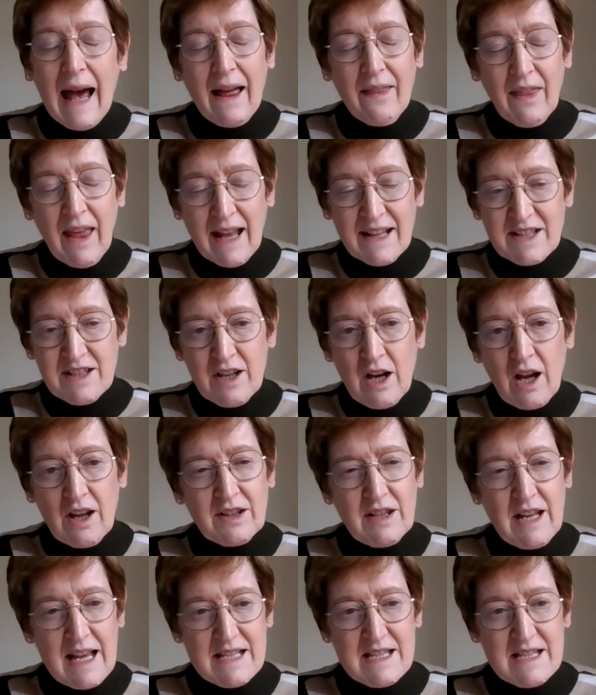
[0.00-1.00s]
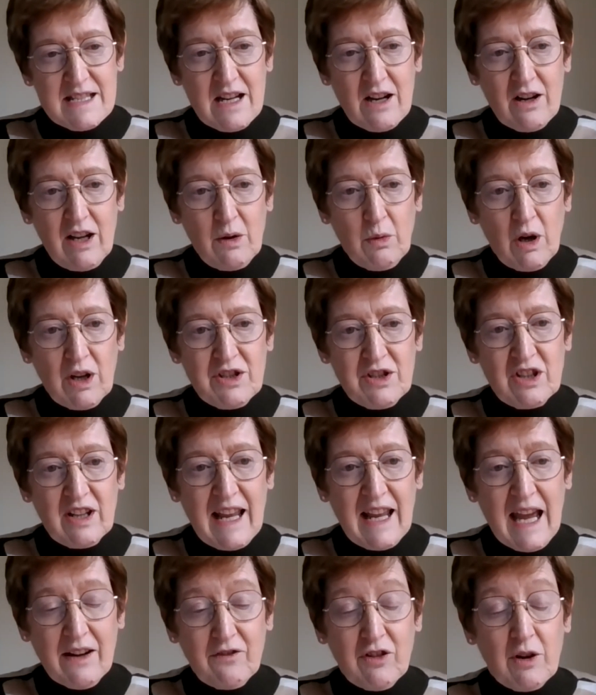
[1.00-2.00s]
And that's not necessarily what
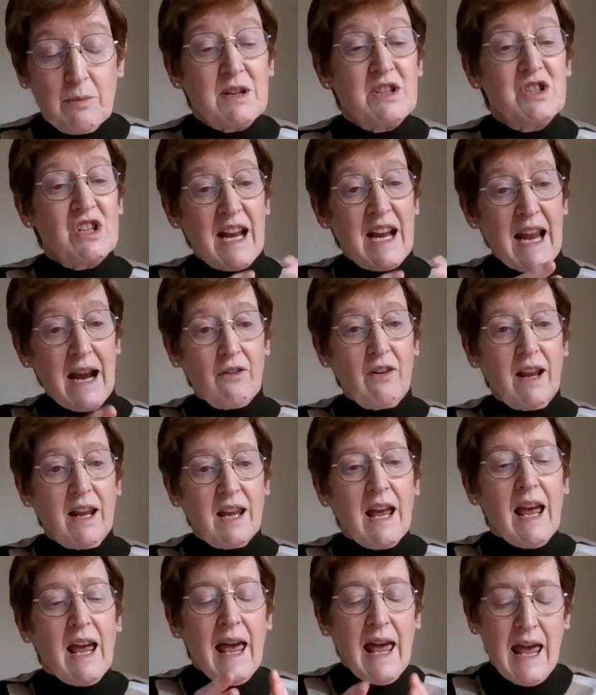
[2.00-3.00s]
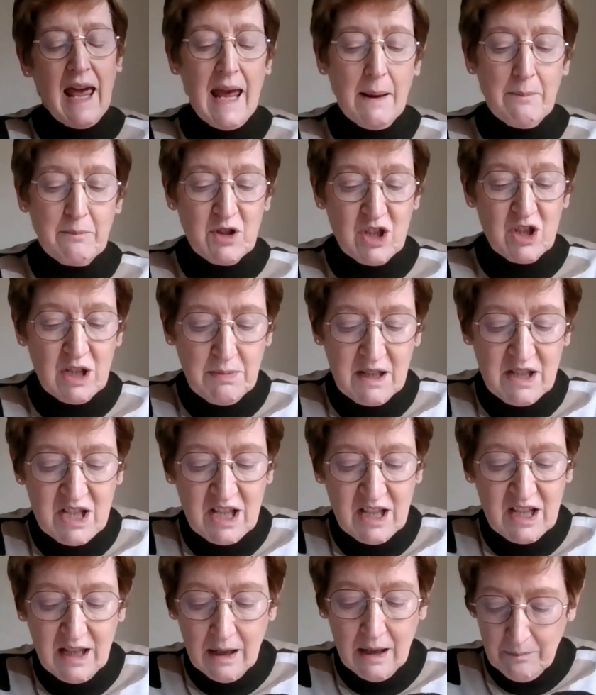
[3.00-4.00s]
you'll get from a generic
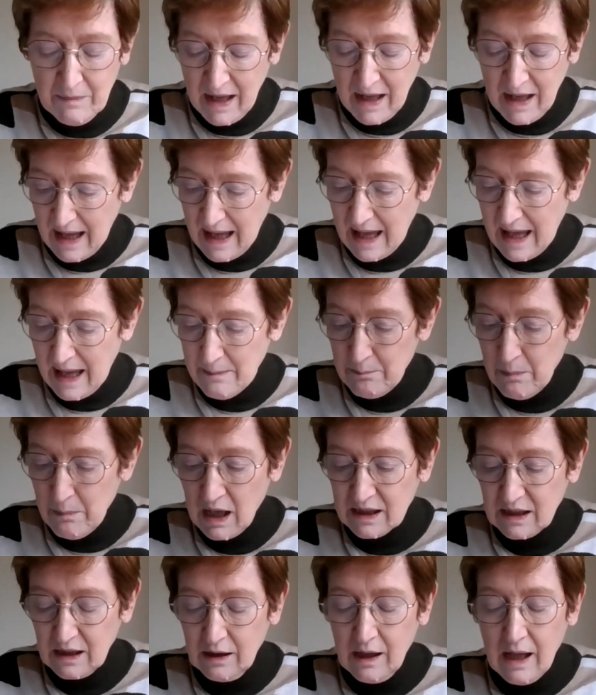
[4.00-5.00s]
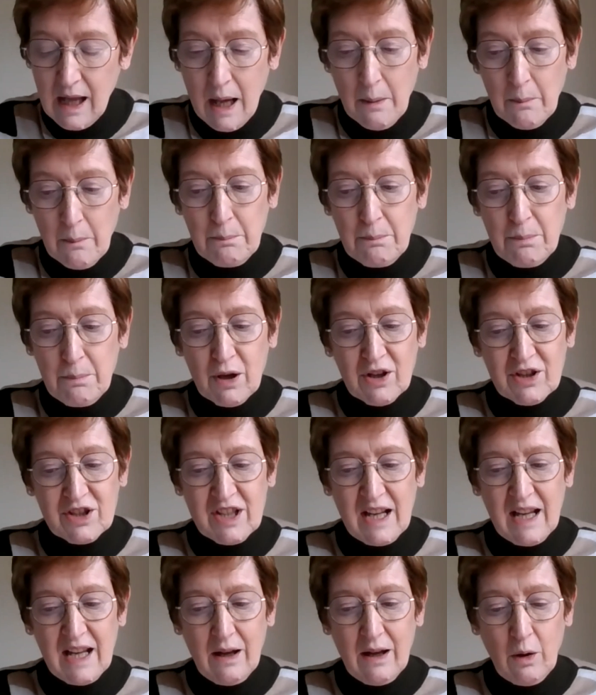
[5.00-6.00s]
GPT model,
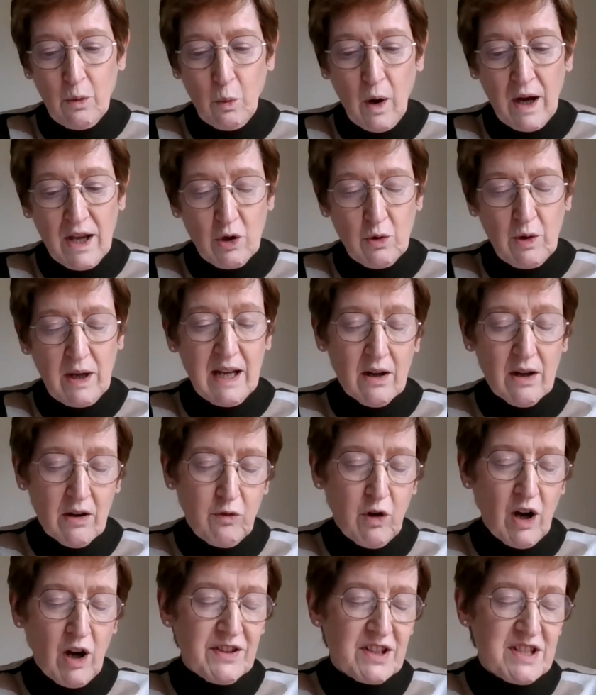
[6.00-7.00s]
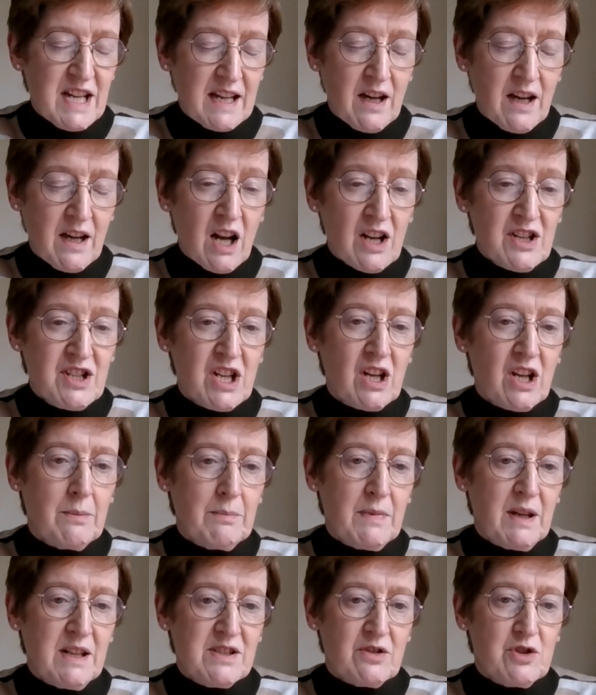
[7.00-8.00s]
but when you hear of what the technology
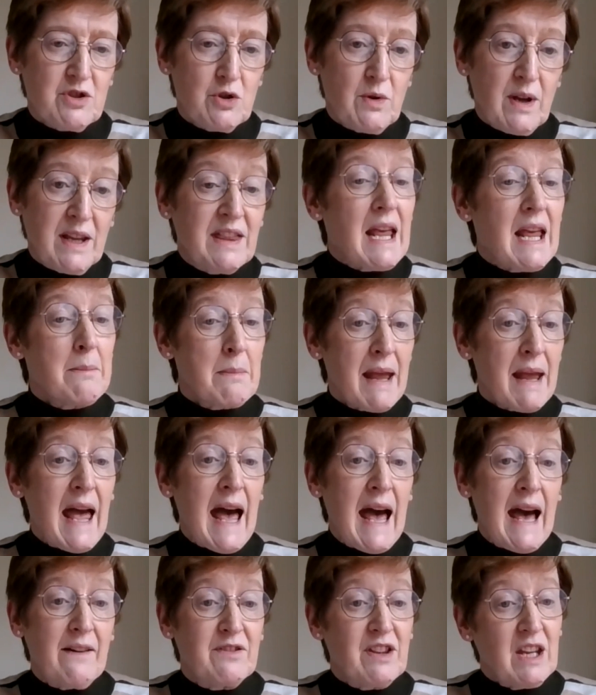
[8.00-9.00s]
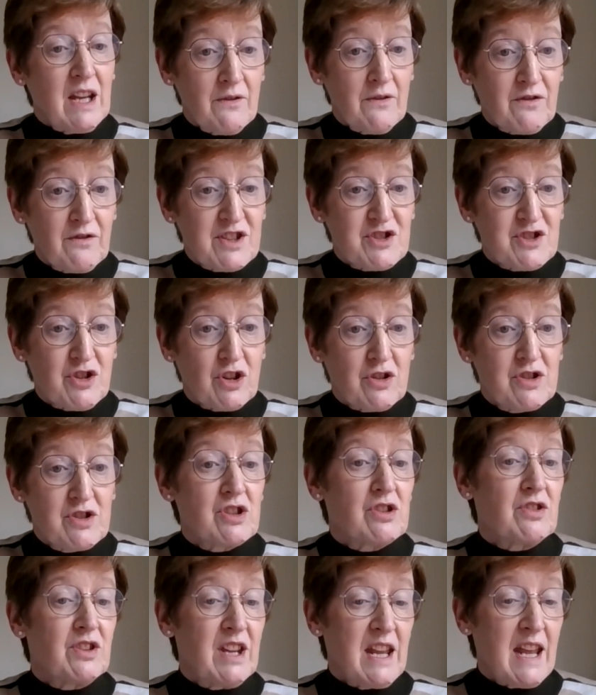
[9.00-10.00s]
companies are doing, they may have the
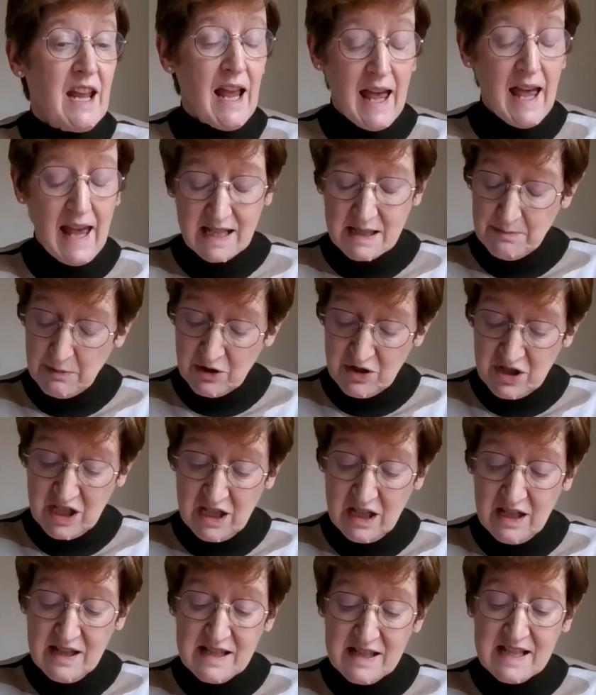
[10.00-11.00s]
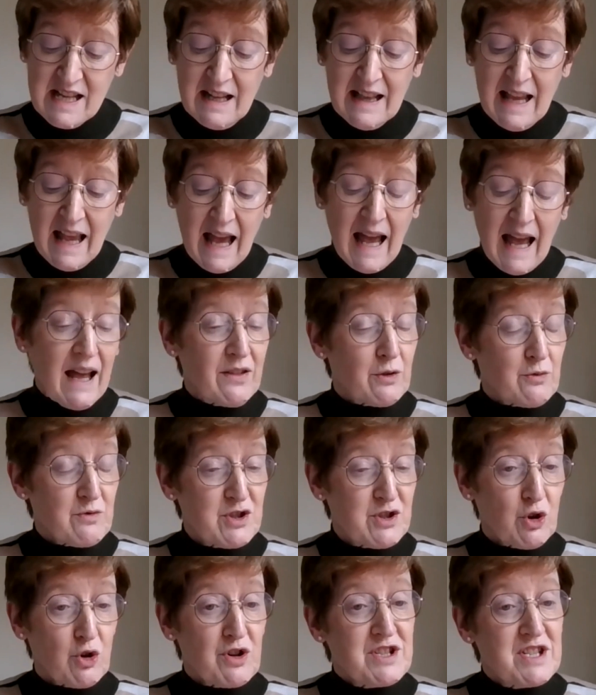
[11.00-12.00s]
infrastructure, the expertise, and the
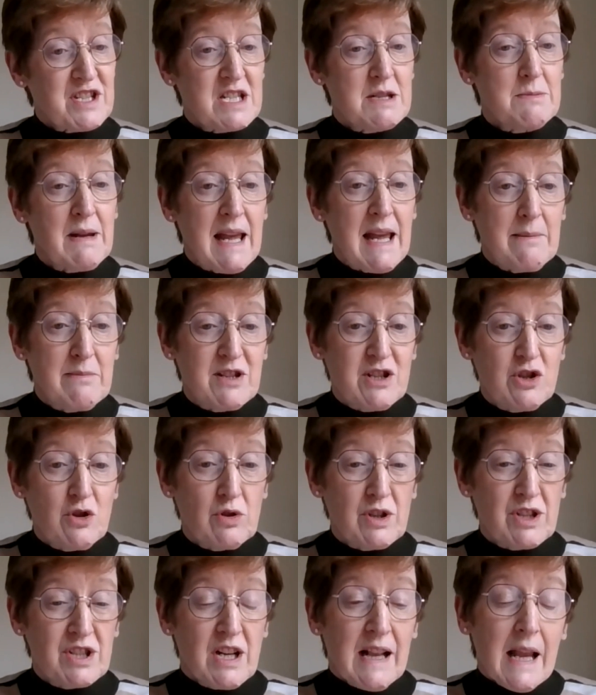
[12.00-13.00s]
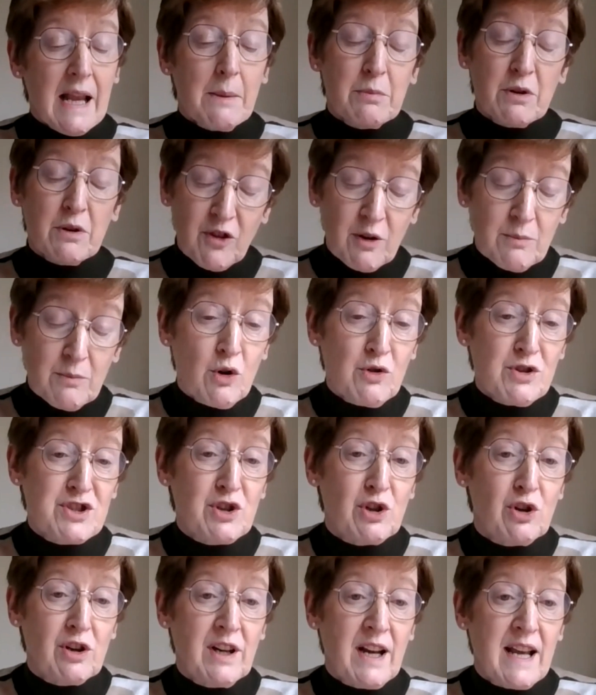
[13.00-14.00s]
resources to be able to do it. But for
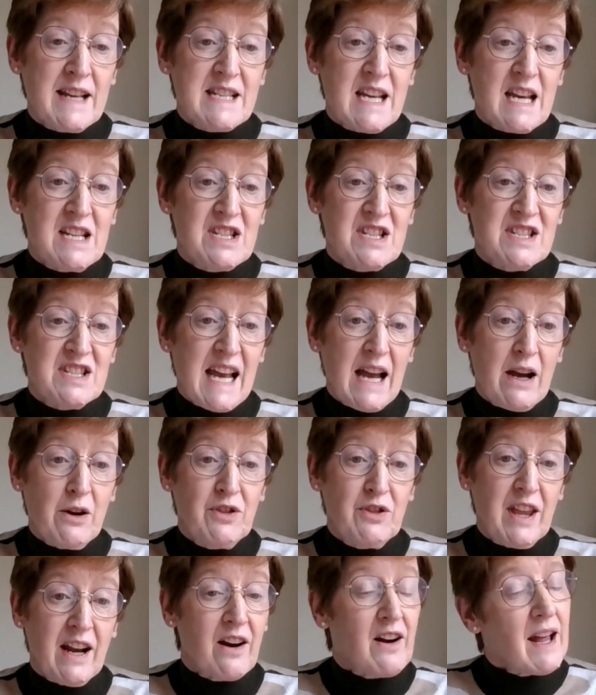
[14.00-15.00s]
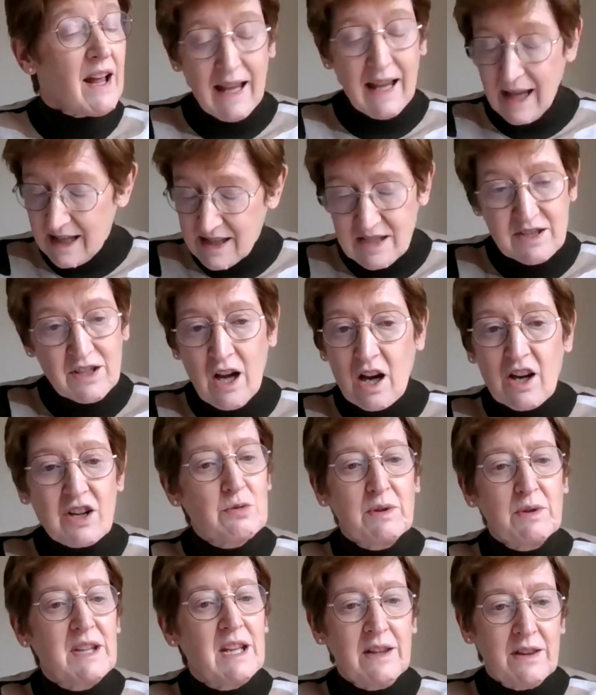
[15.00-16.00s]
most organizations out there, it's
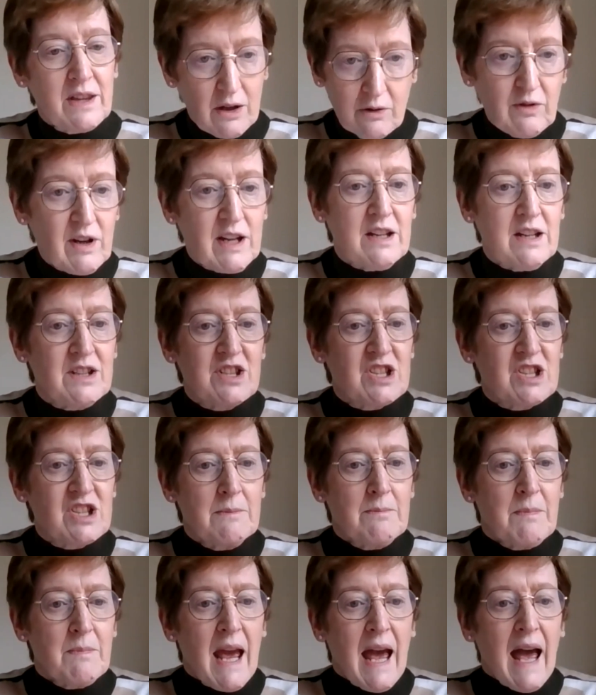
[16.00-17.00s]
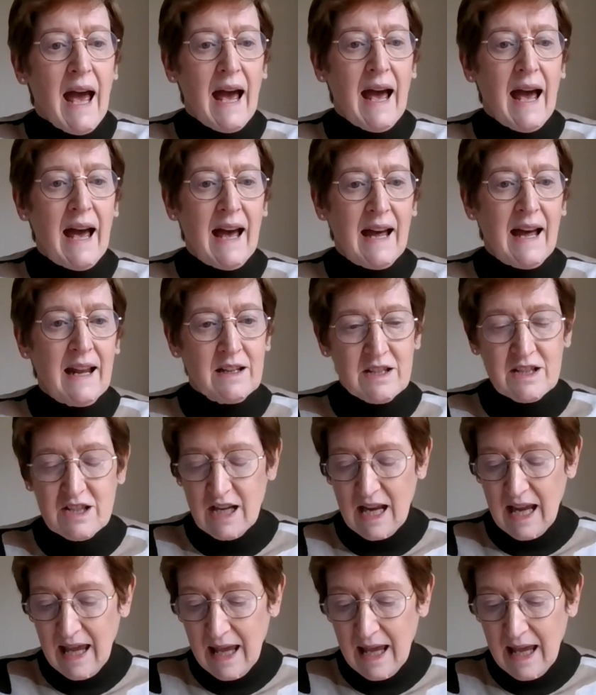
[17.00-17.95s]
not within their reach. And